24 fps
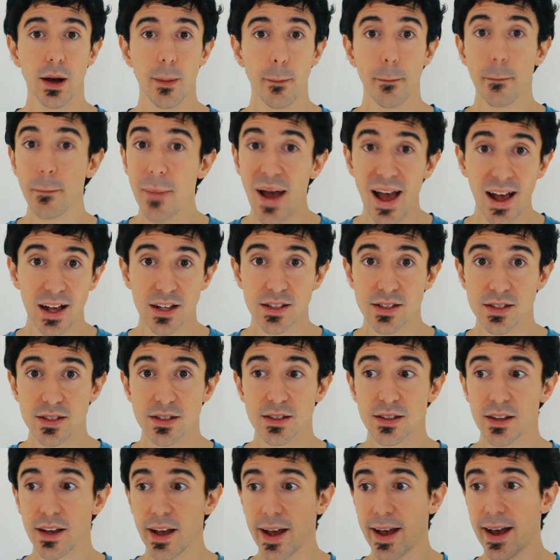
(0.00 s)

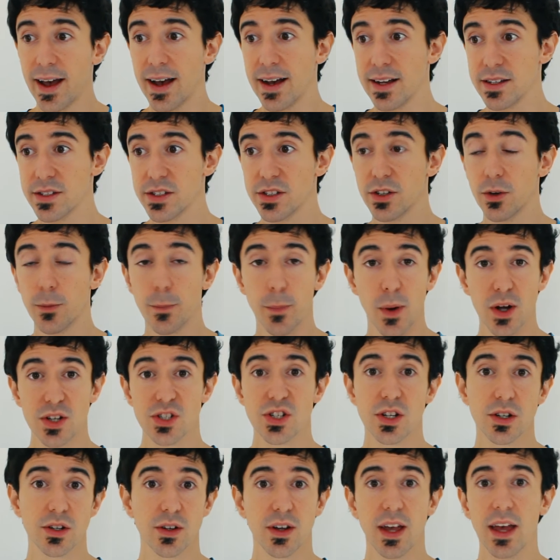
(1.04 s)
max as your
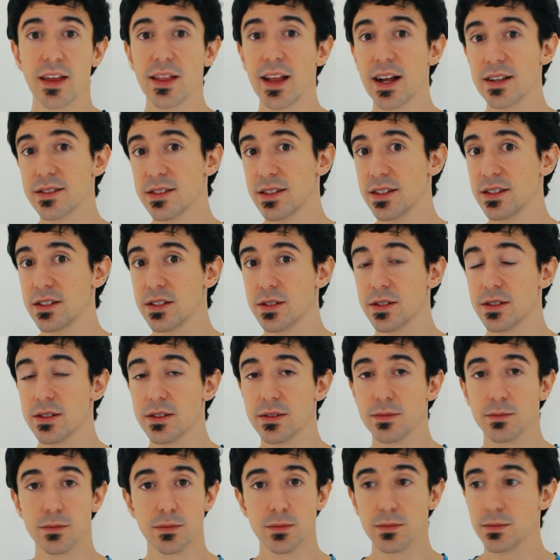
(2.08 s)
budget, okay? That's
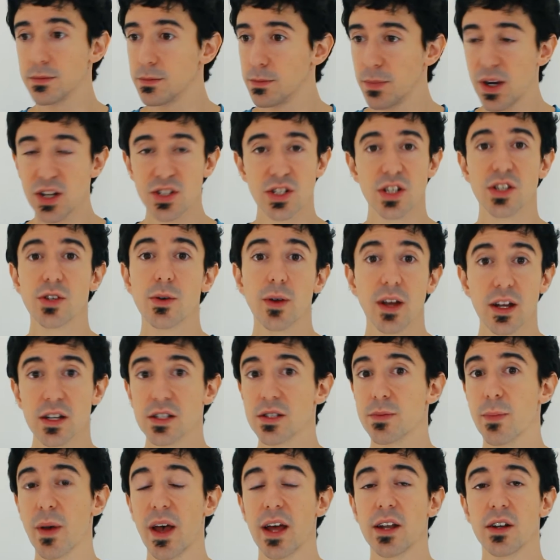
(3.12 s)
as much as you can
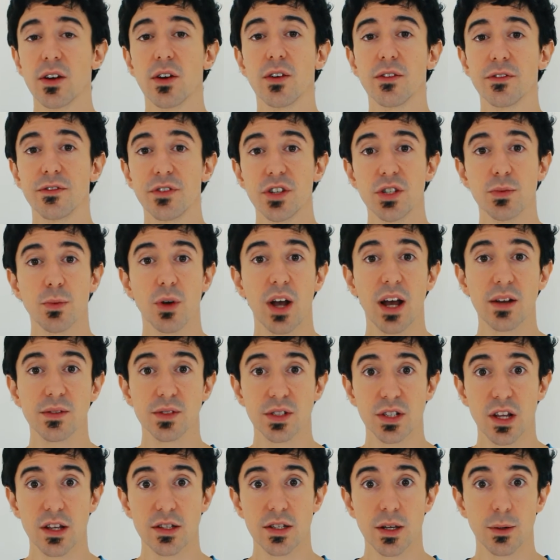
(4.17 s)
spend on Facebook
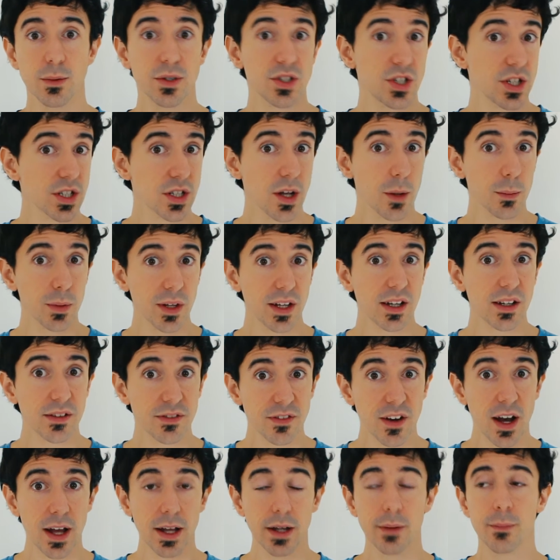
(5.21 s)
advertising, which is completely
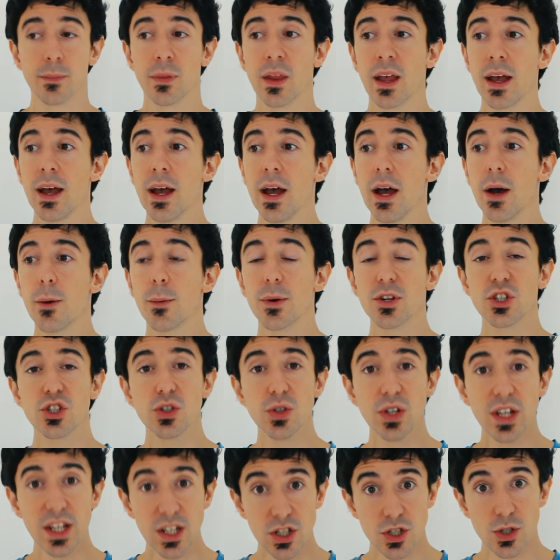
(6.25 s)
fine. What you
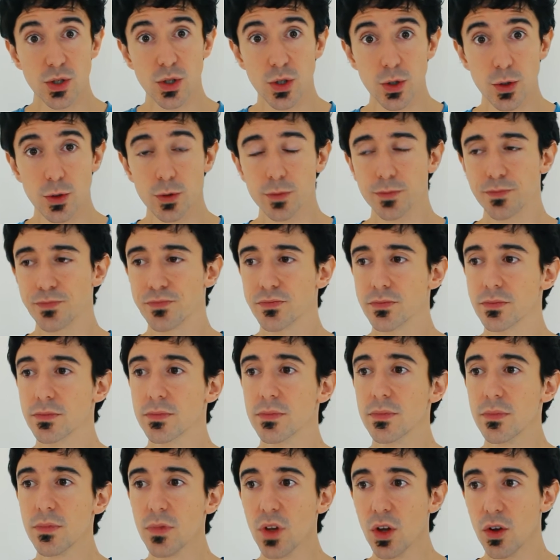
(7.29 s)
need to do
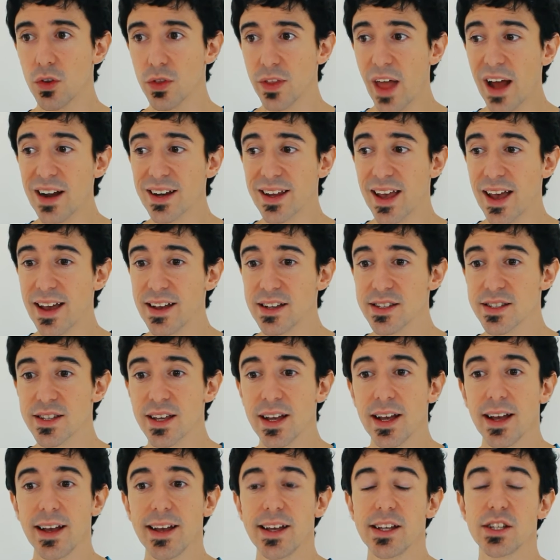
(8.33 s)
in that case
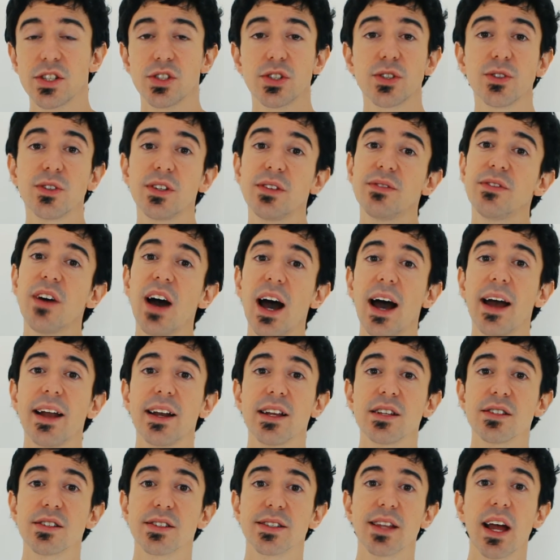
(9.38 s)
is to divide,
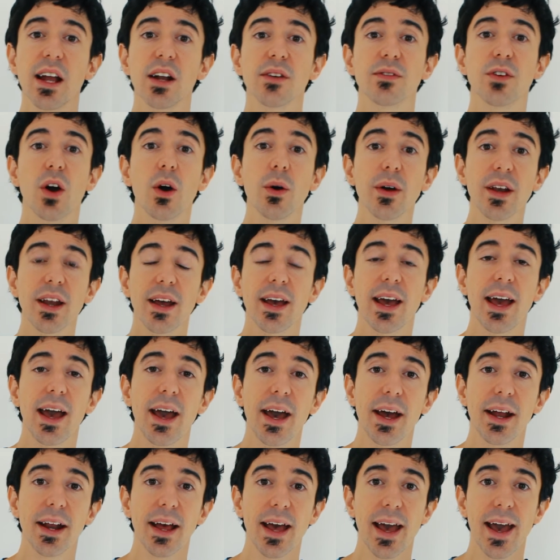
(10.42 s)
instead of going
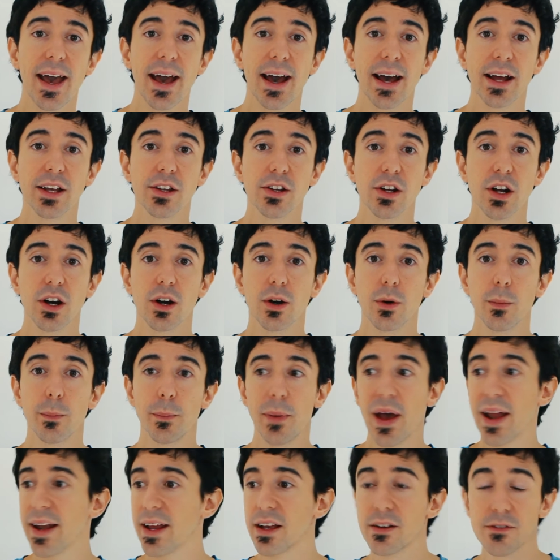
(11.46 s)
ahead and
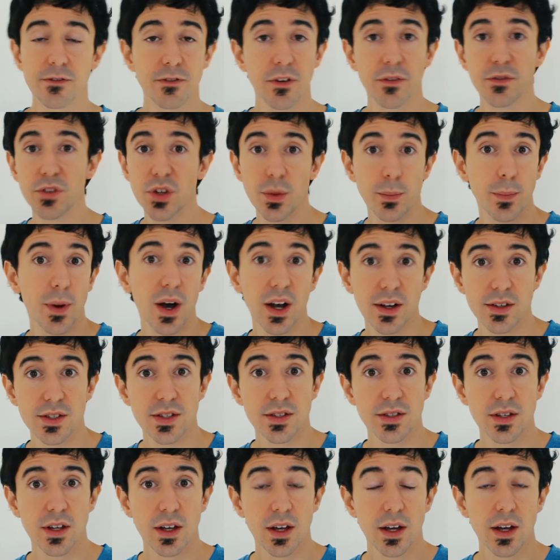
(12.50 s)
betting
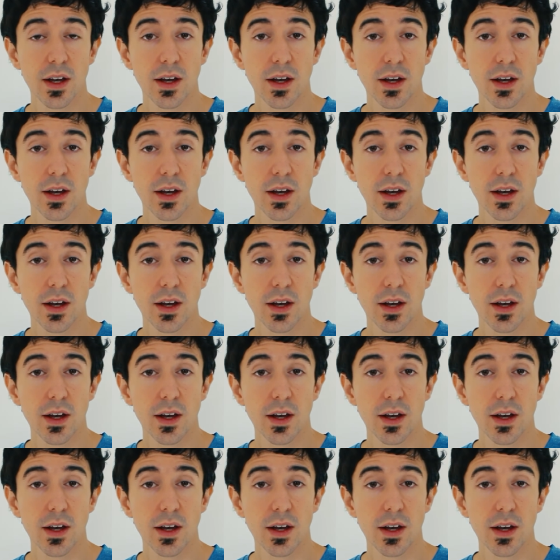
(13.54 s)
$50